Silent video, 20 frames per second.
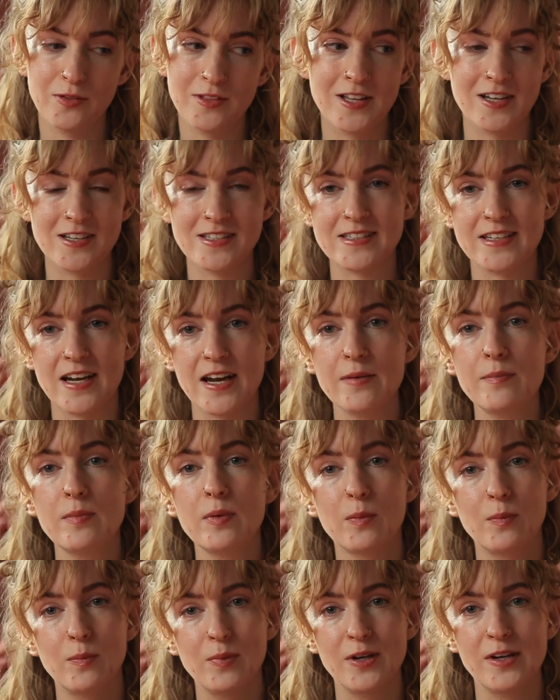last time,
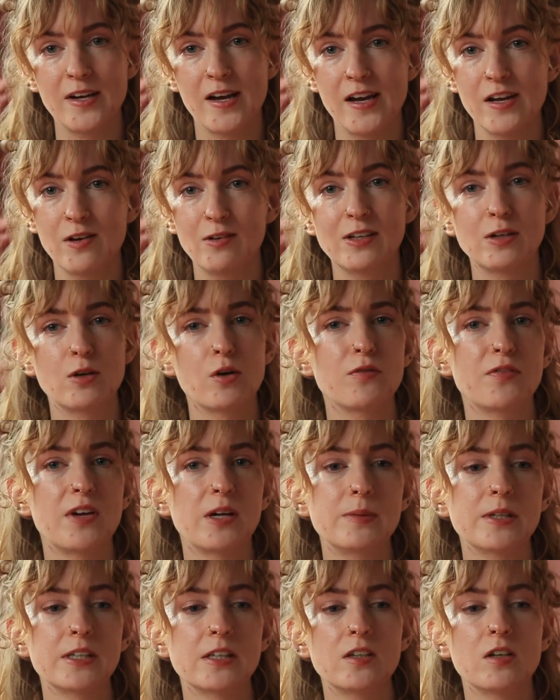but I only got
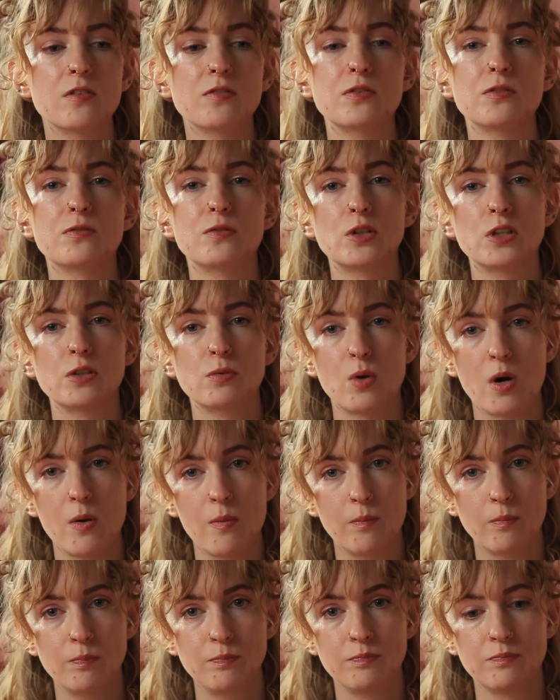fabric enough for
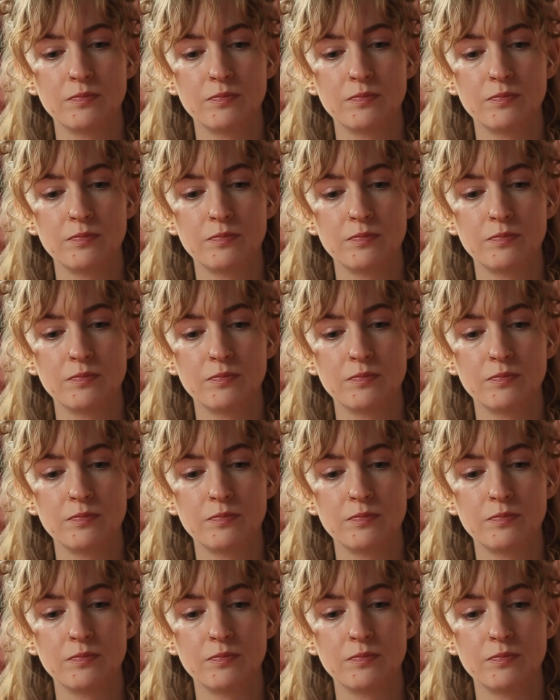one